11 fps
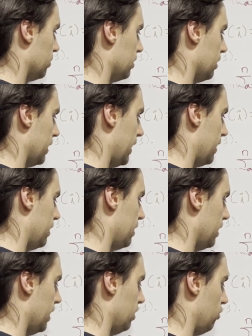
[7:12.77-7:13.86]
till
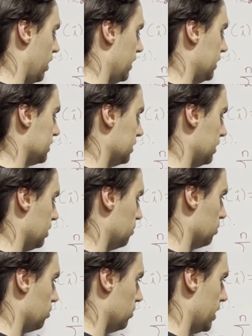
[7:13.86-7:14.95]
n, and j isn't
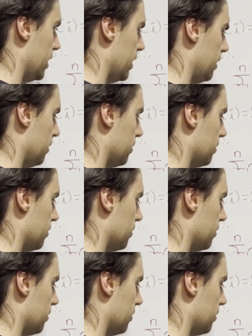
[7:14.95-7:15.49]
equal to I.